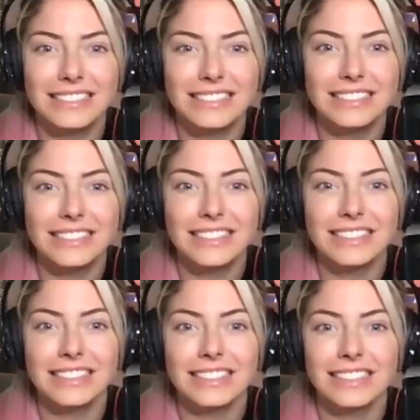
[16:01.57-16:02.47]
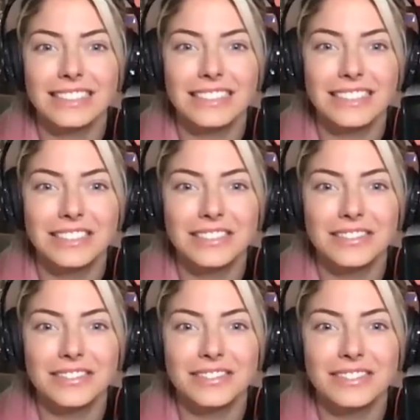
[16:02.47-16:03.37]

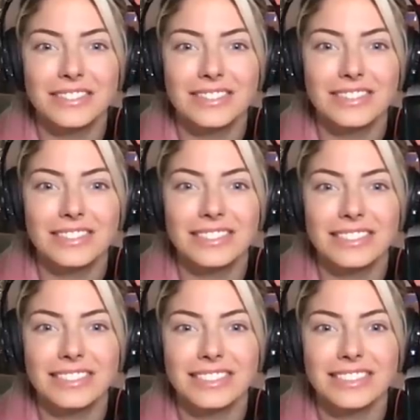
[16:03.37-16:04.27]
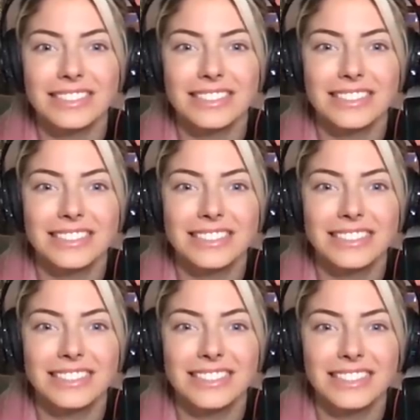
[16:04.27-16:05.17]

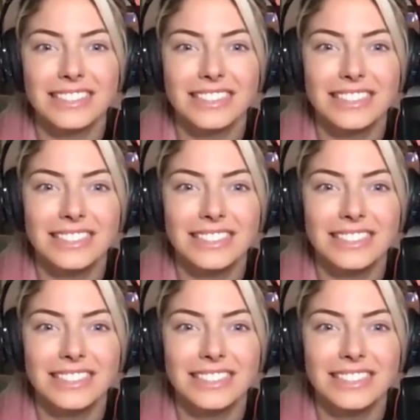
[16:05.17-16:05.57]
[no speech]